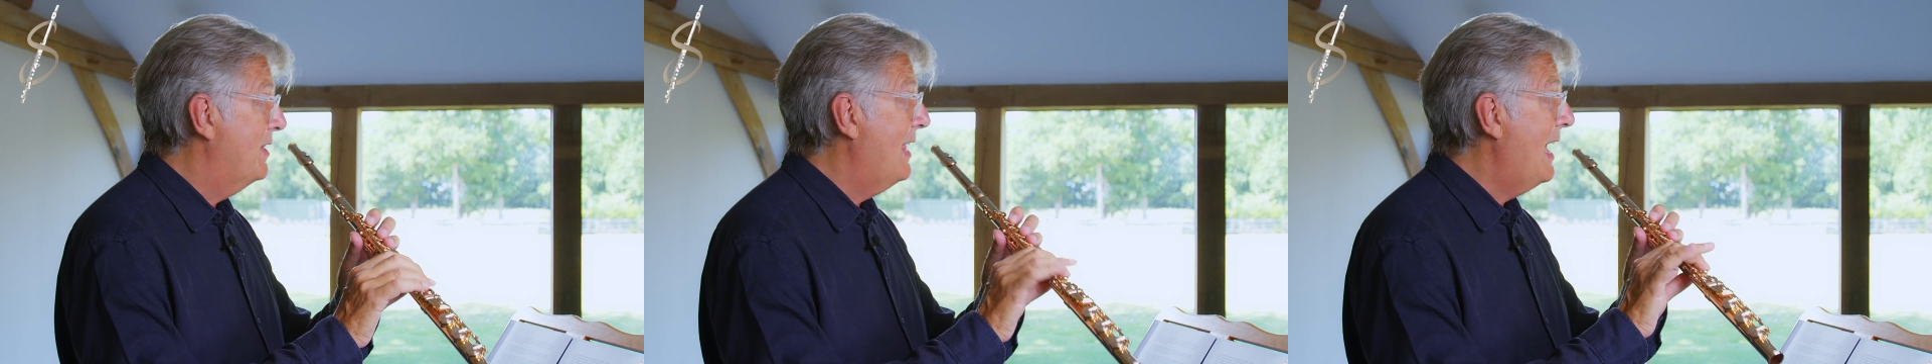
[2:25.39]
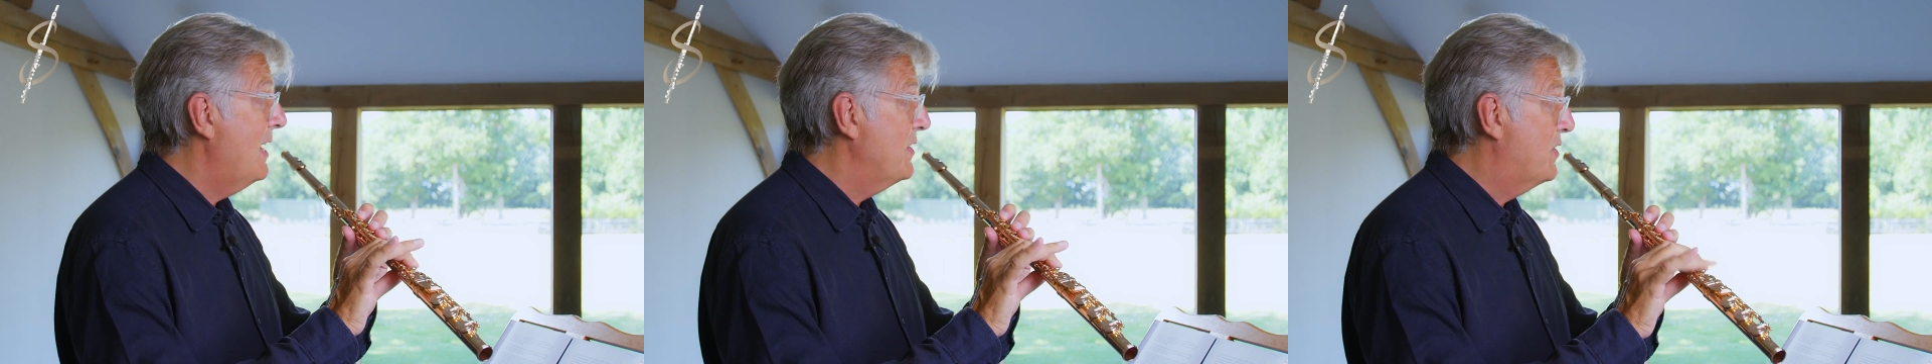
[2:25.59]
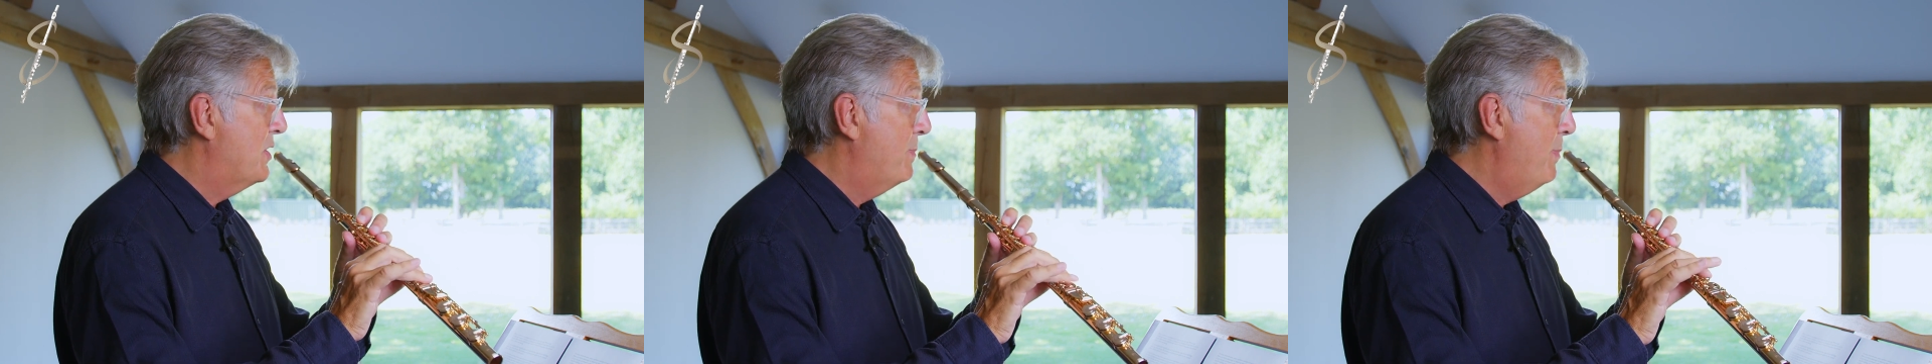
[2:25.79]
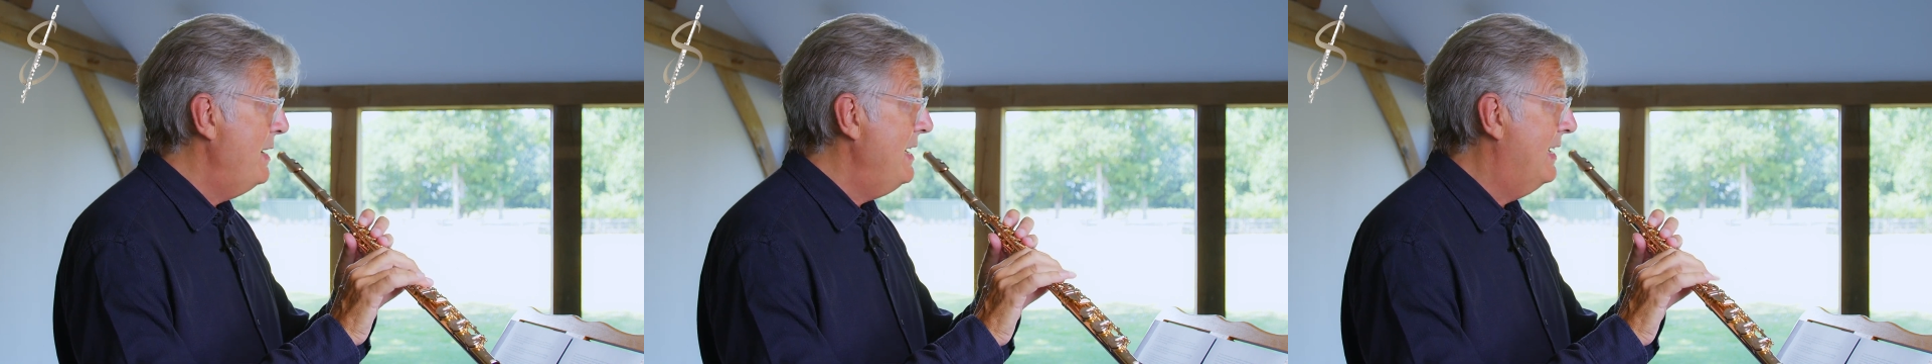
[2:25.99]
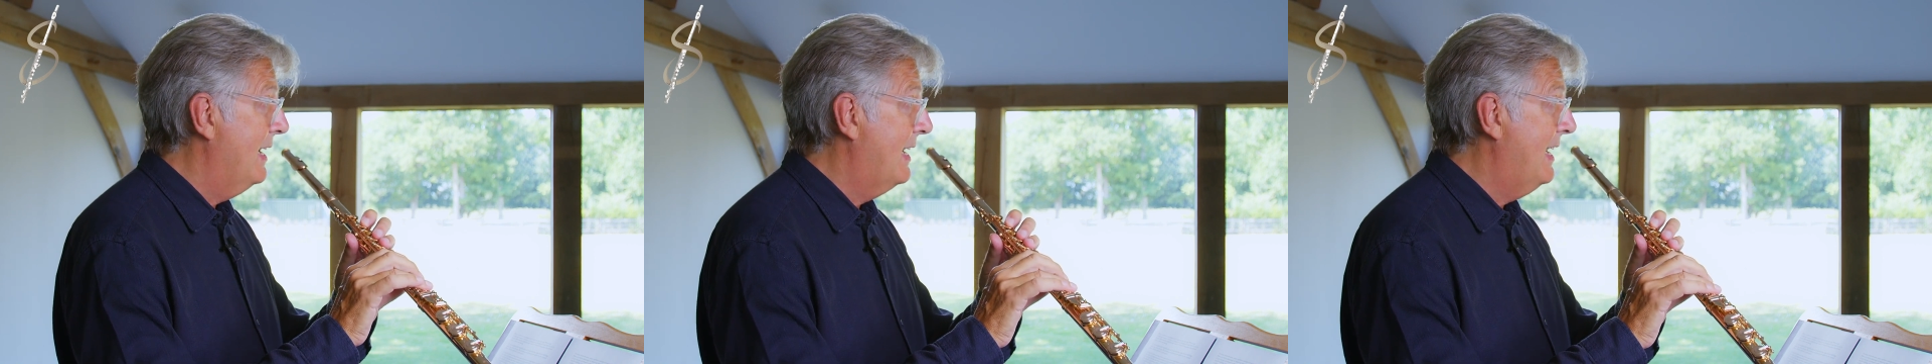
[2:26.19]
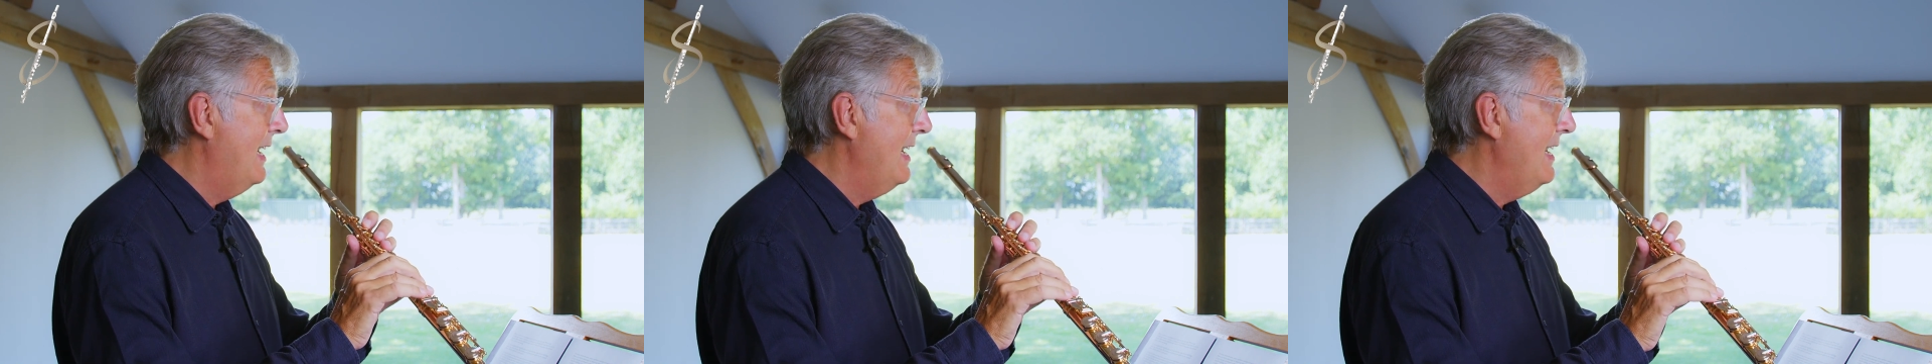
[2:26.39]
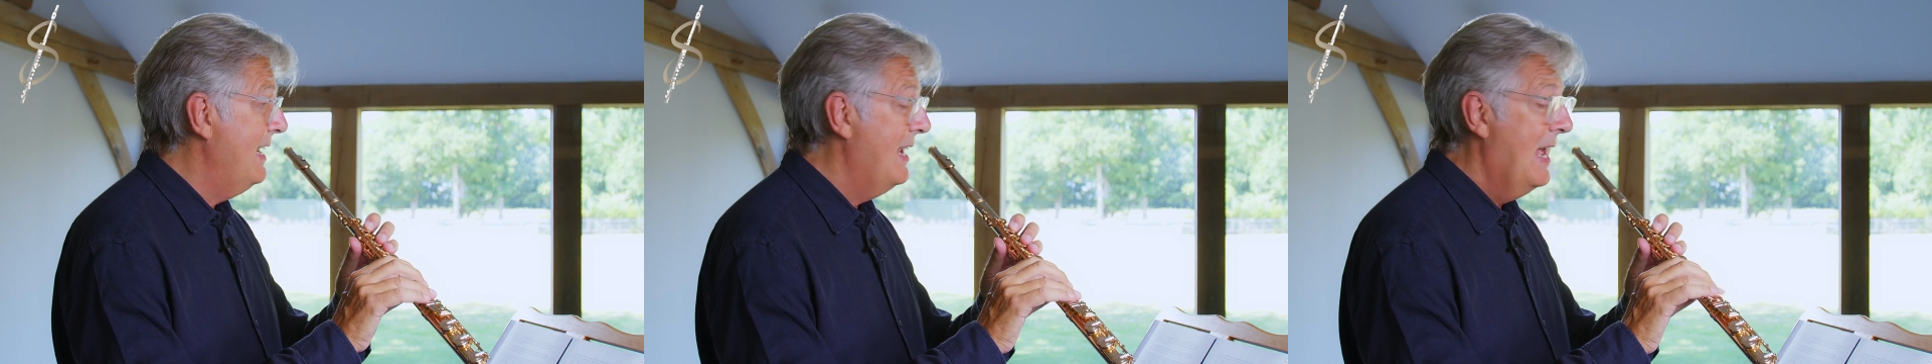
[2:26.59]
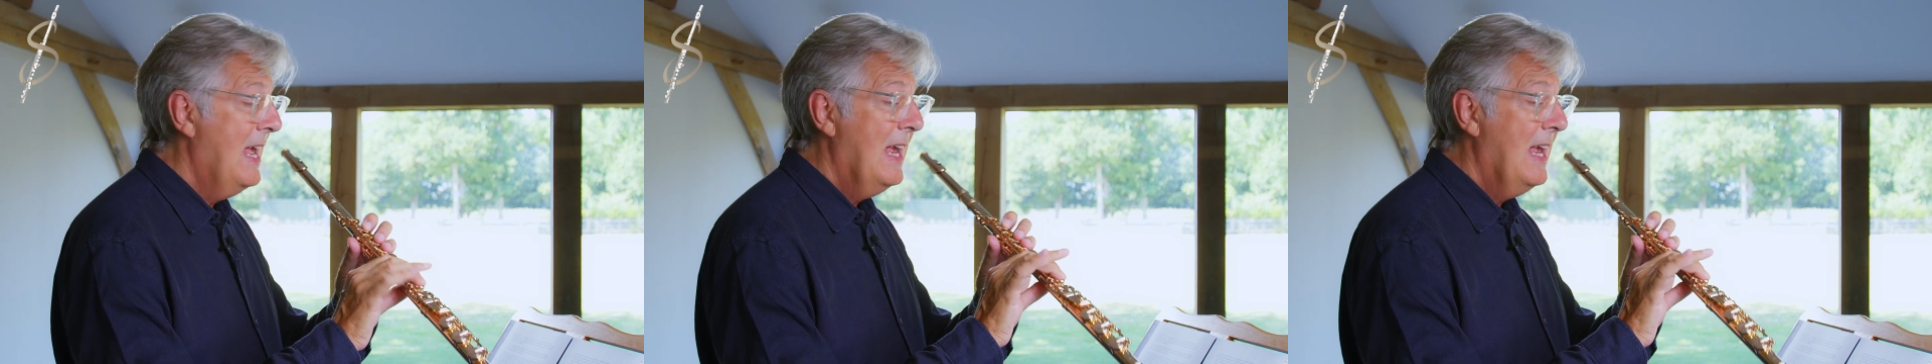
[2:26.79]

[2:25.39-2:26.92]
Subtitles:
that speaker key